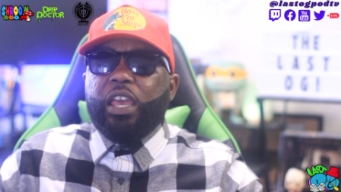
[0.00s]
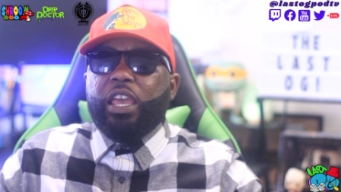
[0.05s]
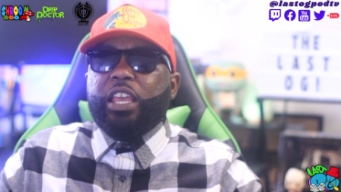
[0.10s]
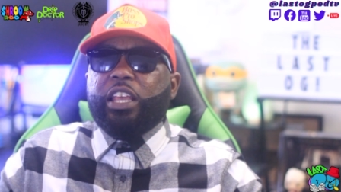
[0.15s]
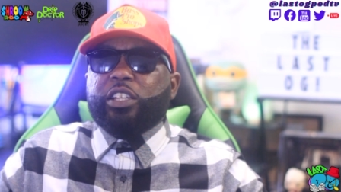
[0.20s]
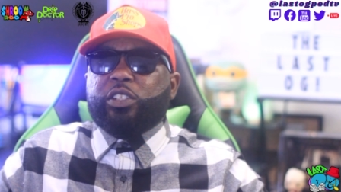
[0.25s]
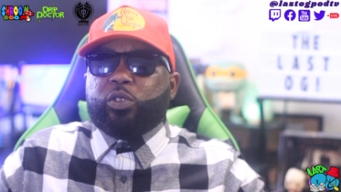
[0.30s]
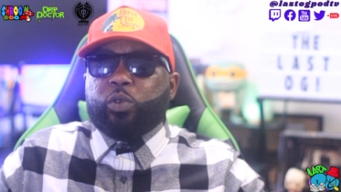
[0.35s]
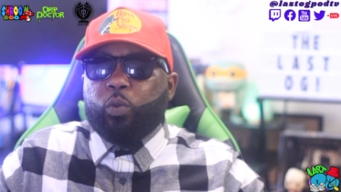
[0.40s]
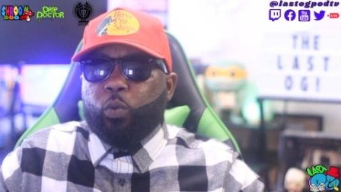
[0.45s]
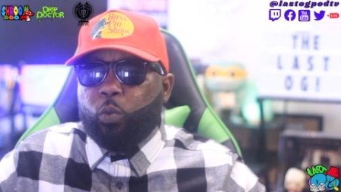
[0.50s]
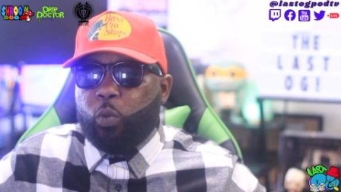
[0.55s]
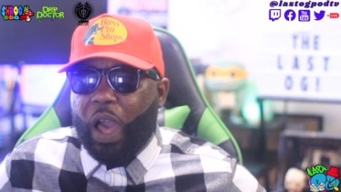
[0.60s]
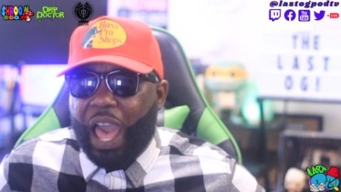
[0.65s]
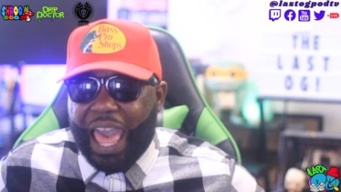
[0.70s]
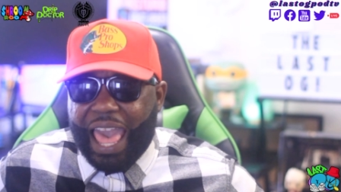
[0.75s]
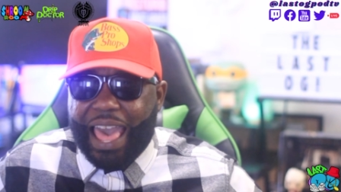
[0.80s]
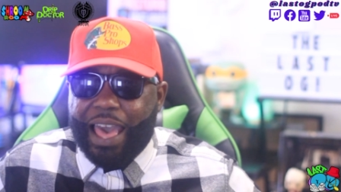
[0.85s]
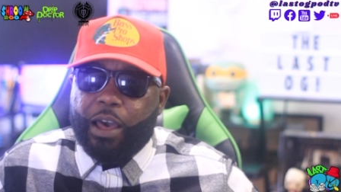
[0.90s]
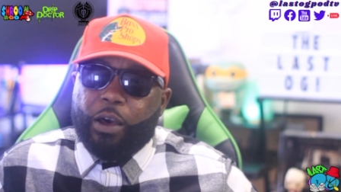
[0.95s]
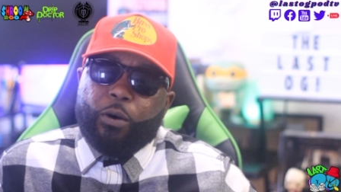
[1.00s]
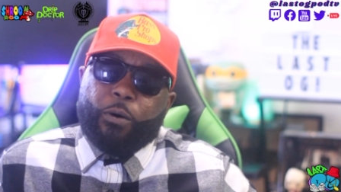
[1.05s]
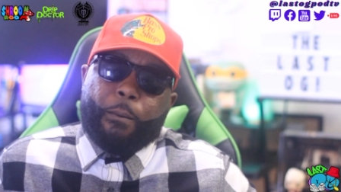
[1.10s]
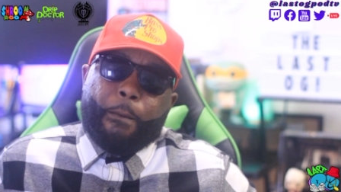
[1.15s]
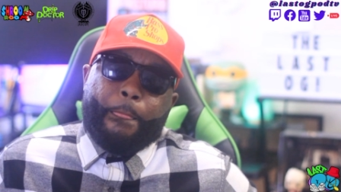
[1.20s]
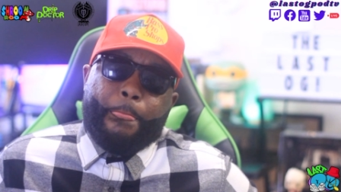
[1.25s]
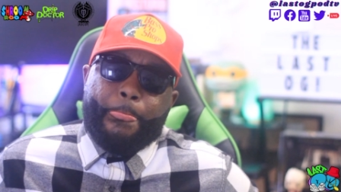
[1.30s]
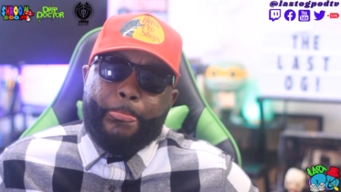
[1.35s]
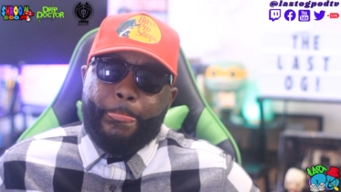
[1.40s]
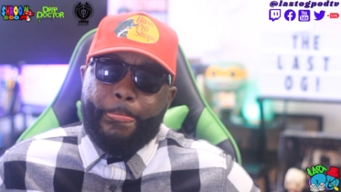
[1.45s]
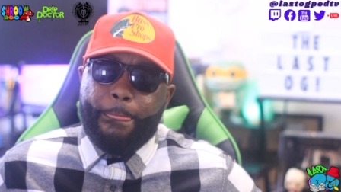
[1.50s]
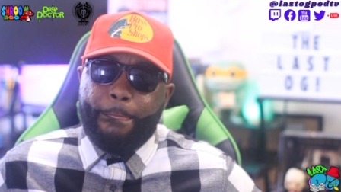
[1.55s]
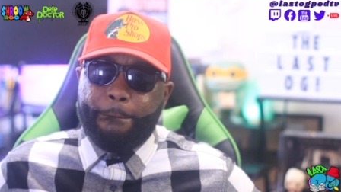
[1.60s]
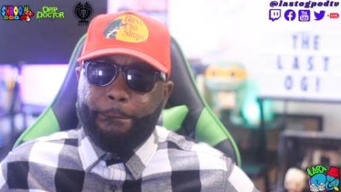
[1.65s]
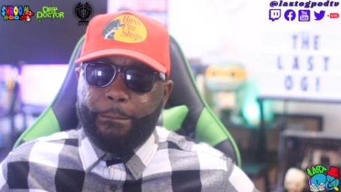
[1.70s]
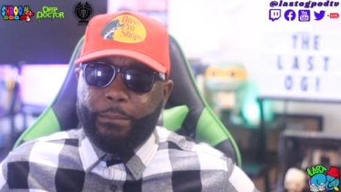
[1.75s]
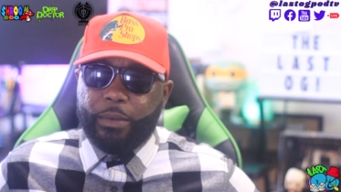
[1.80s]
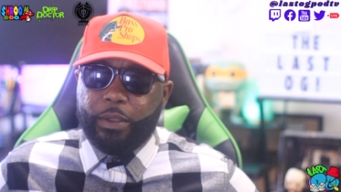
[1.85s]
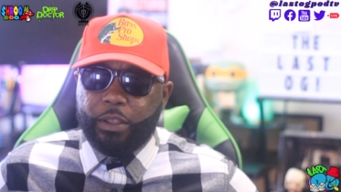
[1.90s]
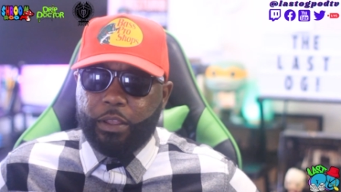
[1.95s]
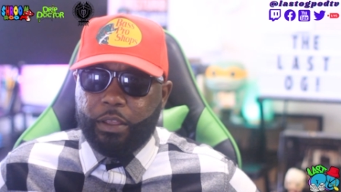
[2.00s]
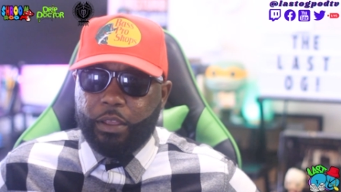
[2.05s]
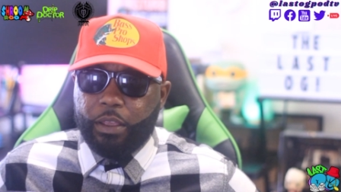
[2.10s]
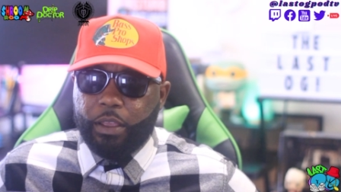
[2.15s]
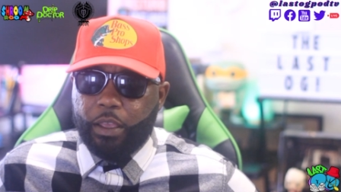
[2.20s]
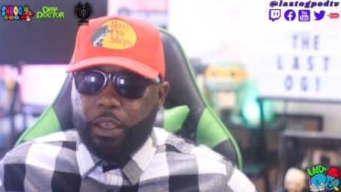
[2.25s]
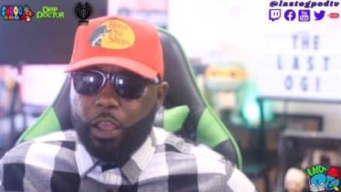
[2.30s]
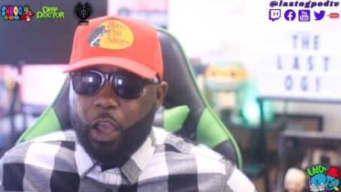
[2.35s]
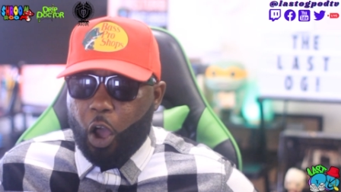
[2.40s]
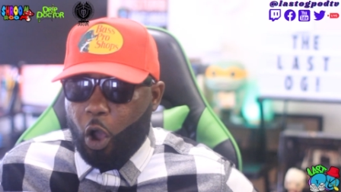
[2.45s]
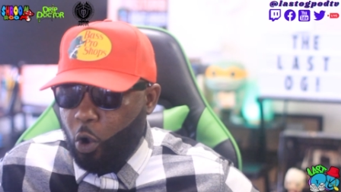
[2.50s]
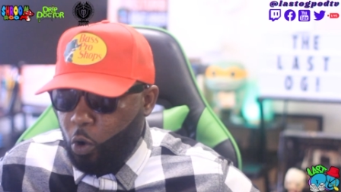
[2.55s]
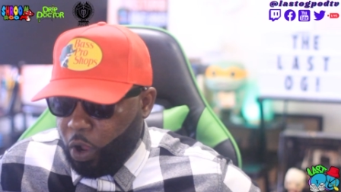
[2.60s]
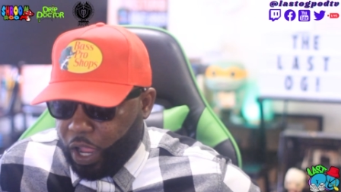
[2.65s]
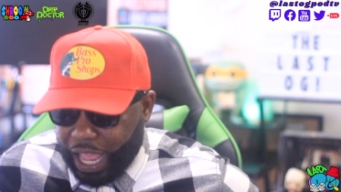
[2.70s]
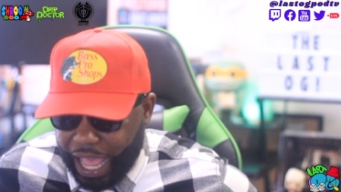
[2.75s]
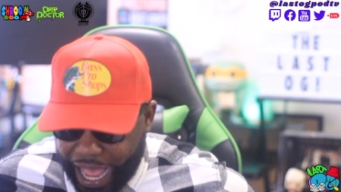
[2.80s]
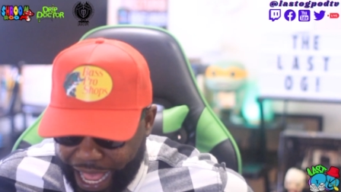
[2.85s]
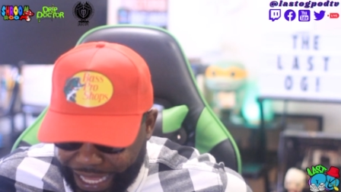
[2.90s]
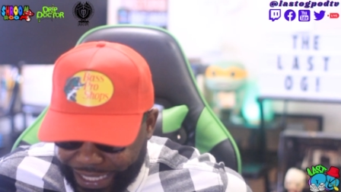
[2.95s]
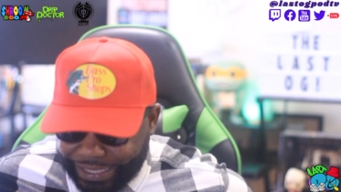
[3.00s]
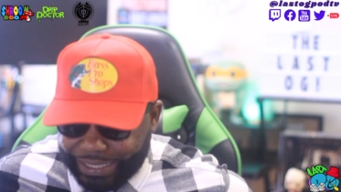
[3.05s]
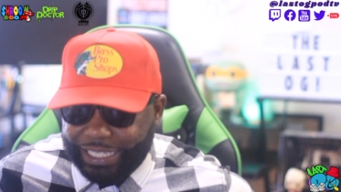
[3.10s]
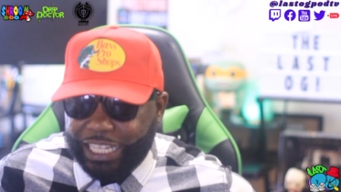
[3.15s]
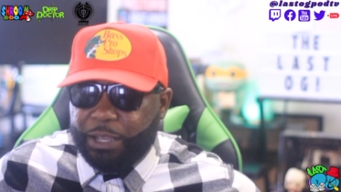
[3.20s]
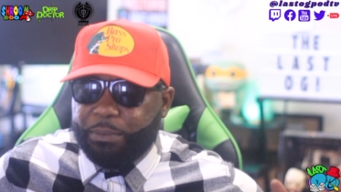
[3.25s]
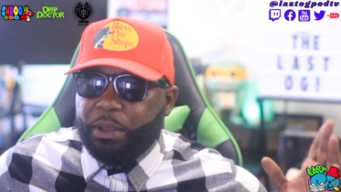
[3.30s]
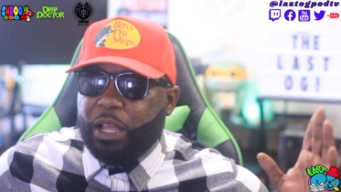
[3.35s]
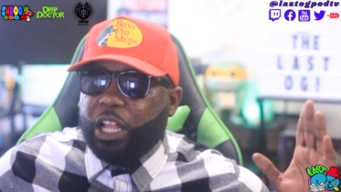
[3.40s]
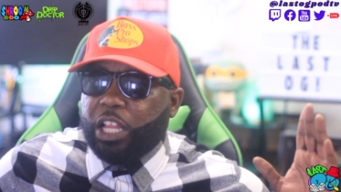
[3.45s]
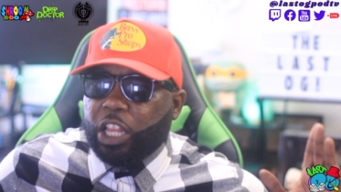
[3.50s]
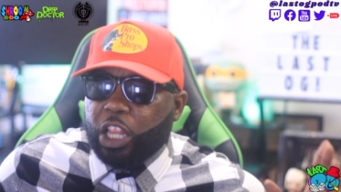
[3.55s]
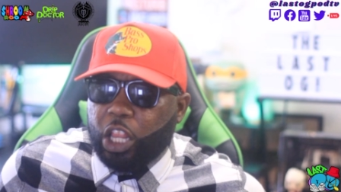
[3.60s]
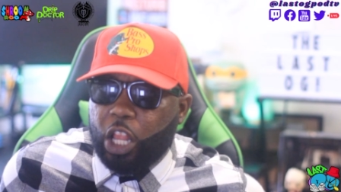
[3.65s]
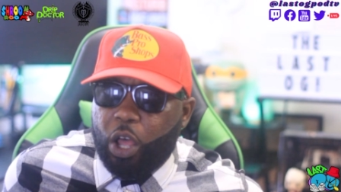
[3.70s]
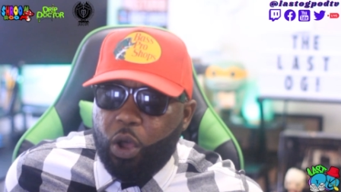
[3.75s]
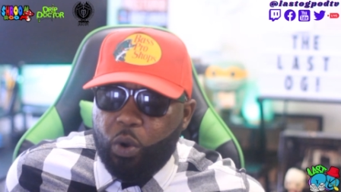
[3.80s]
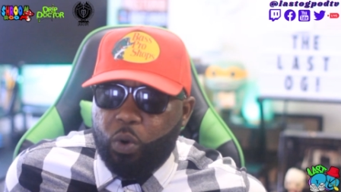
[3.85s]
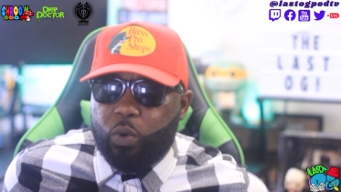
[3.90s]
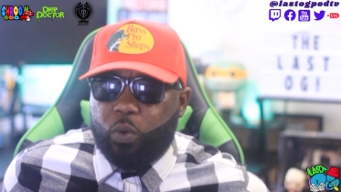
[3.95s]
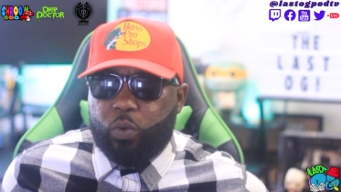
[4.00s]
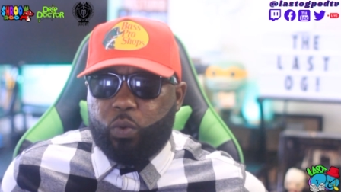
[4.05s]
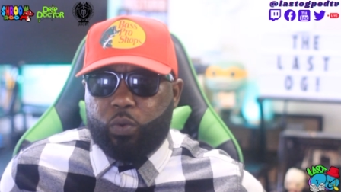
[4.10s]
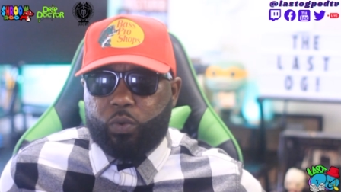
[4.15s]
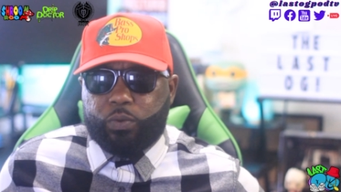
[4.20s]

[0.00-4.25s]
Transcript: is wild on concept alone.